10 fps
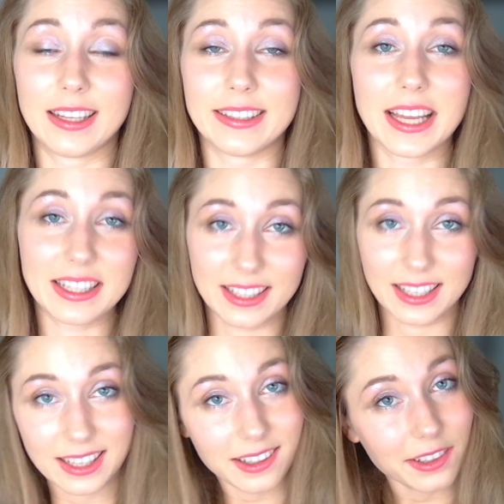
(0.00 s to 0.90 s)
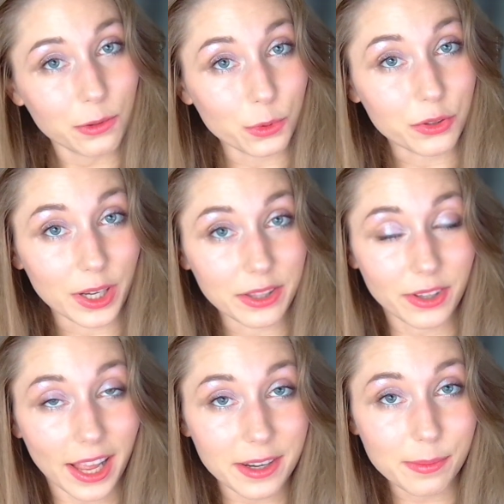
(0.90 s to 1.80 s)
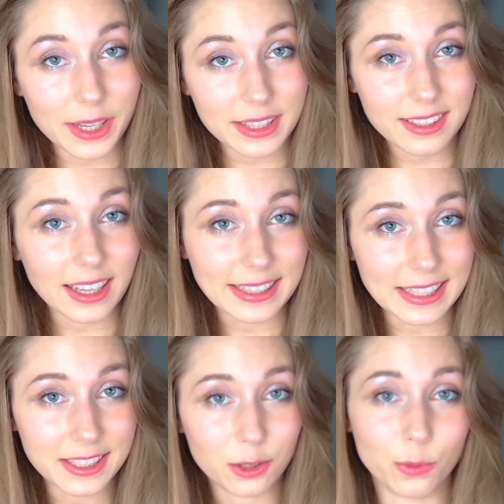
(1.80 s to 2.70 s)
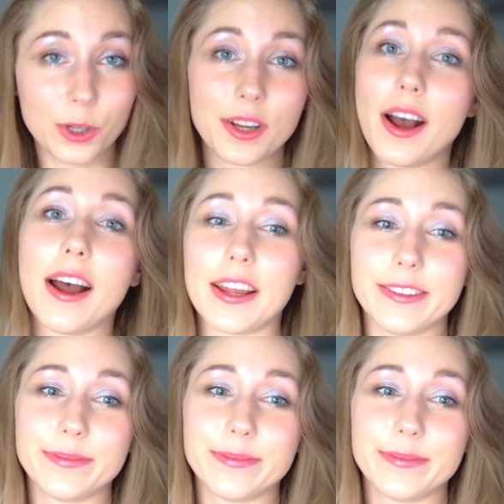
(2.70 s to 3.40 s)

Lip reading: Then we tried to animate at least one eye.